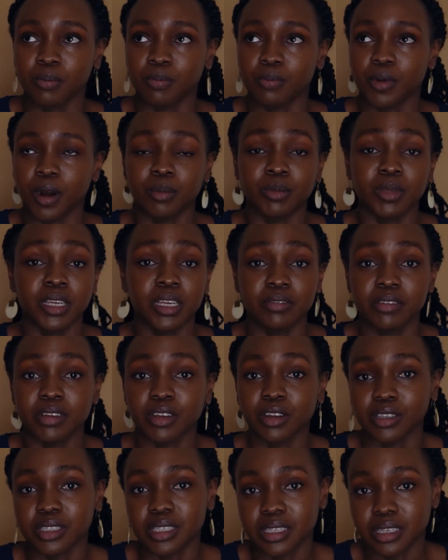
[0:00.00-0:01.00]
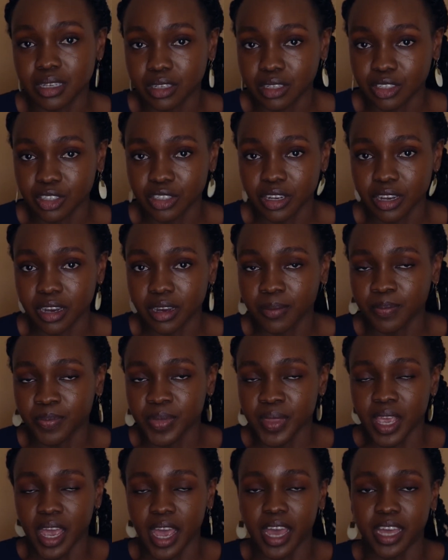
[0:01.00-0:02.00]
probably even on Skillshare,
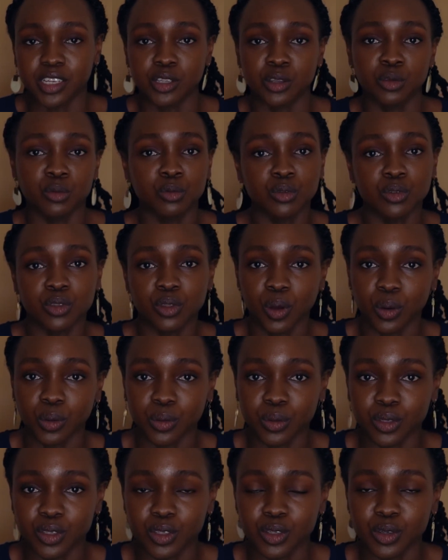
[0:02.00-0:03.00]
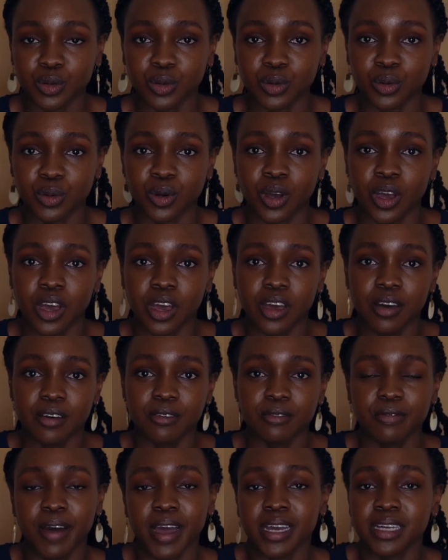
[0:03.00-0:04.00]
and use those to
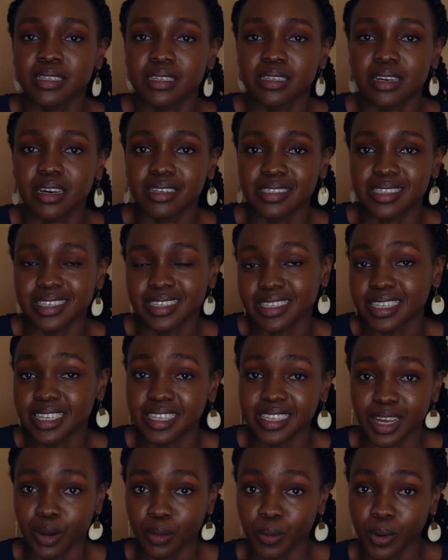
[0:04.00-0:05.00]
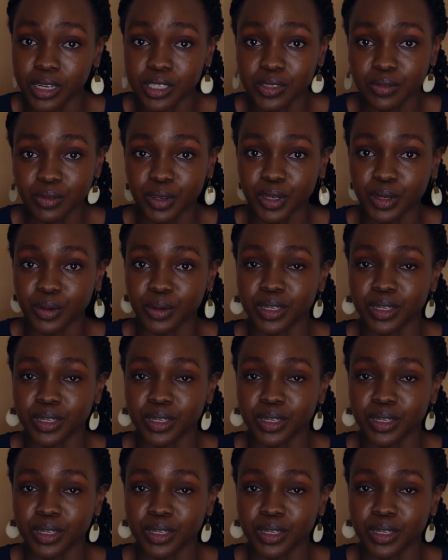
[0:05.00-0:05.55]
find a technique that works for you.